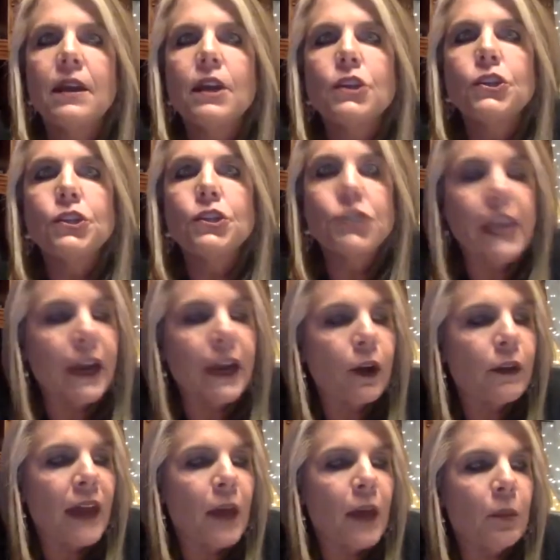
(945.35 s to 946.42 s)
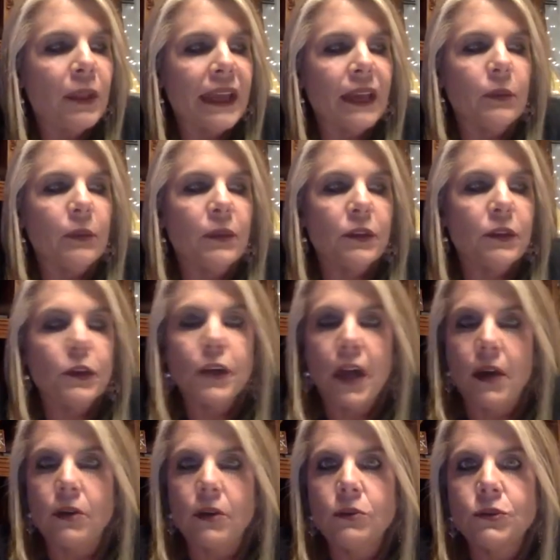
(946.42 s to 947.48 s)
Share that plan with your
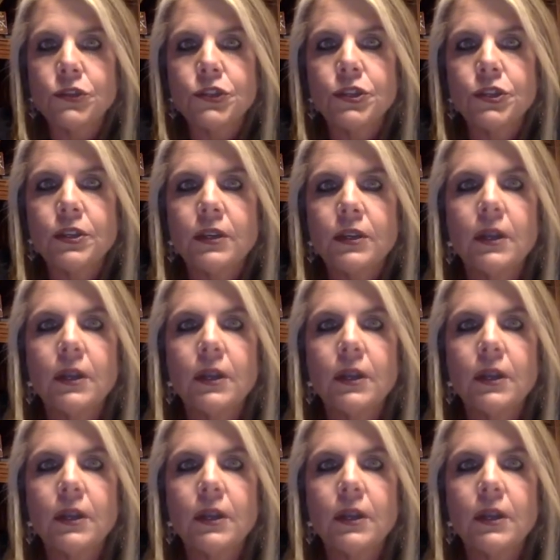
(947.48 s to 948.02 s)
coach